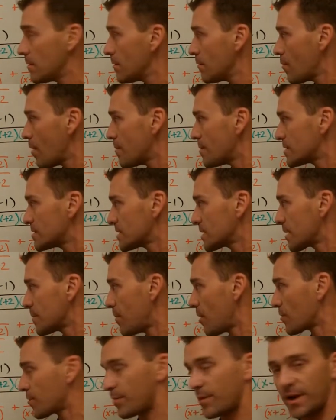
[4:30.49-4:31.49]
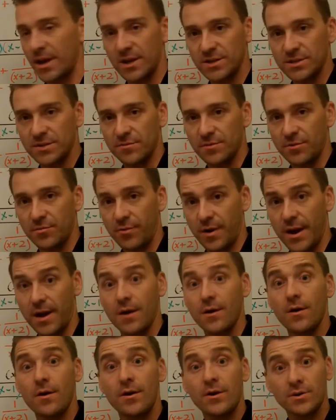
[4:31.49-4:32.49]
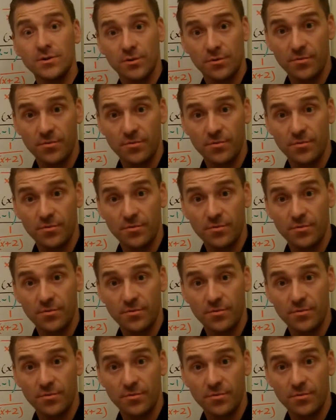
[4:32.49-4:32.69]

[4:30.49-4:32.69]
Well, I'm missing a multiplication of a 3. So